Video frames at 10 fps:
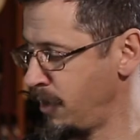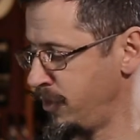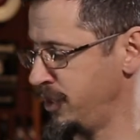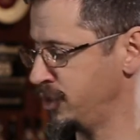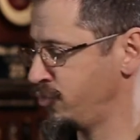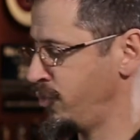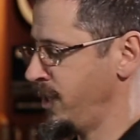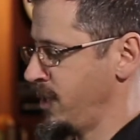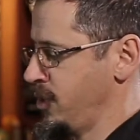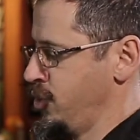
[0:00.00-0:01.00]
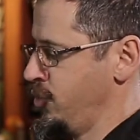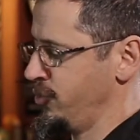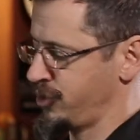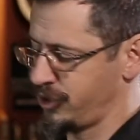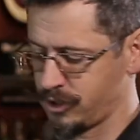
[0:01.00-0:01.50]
companies, we
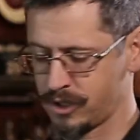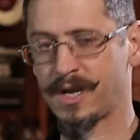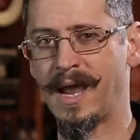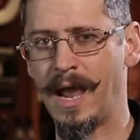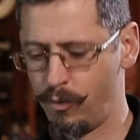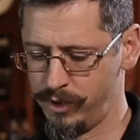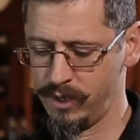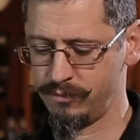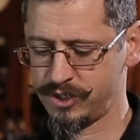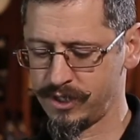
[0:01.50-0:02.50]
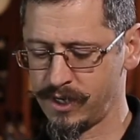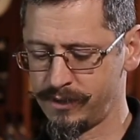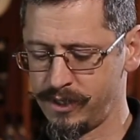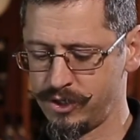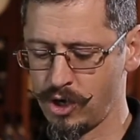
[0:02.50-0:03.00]
use cacao nibs to
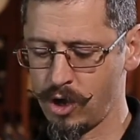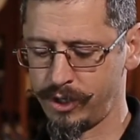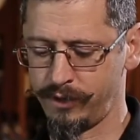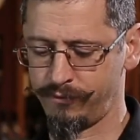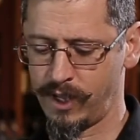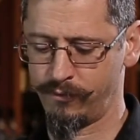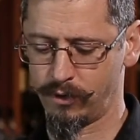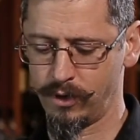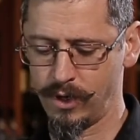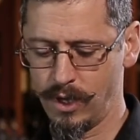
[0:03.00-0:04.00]
get the chocolatey flavor,